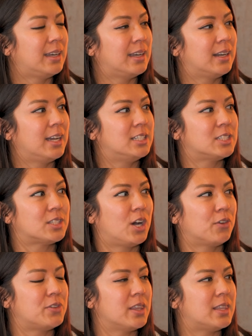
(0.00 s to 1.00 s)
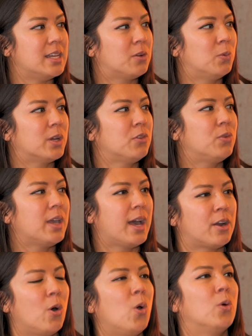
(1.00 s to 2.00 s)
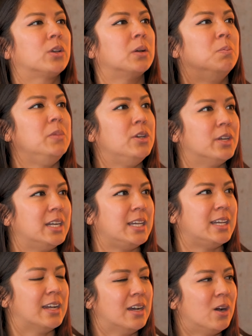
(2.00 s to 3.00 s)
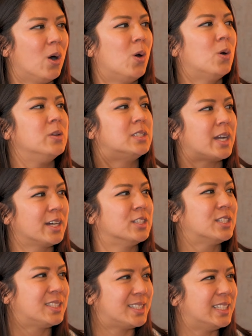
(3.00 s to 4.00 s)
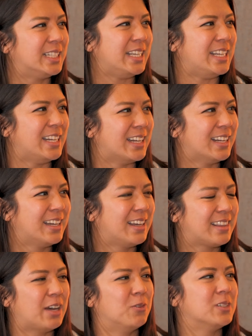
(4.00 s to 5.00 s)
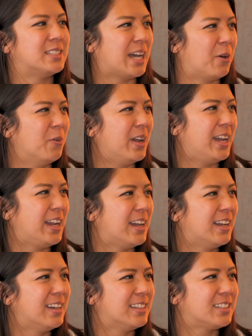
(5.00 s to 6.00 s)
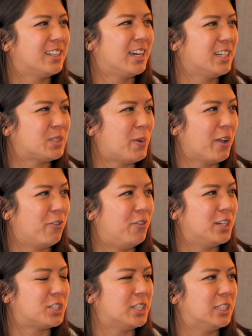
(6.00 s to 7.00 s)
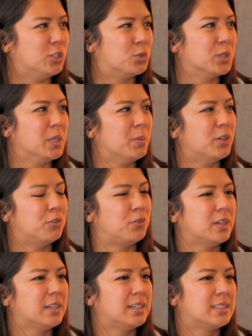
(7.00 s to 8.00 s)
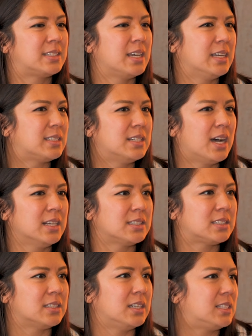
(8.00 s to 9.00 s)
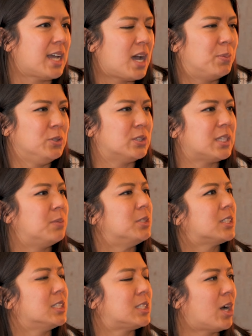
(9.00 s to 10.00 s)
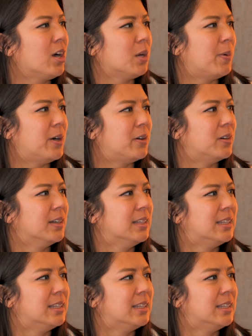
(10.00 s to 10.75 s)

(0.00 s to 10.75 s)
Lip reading: And I just often think, what if we had a whole community, a whole entire city that was that way? So that is my vision and dream of saying it's not a taboo subject to talk about.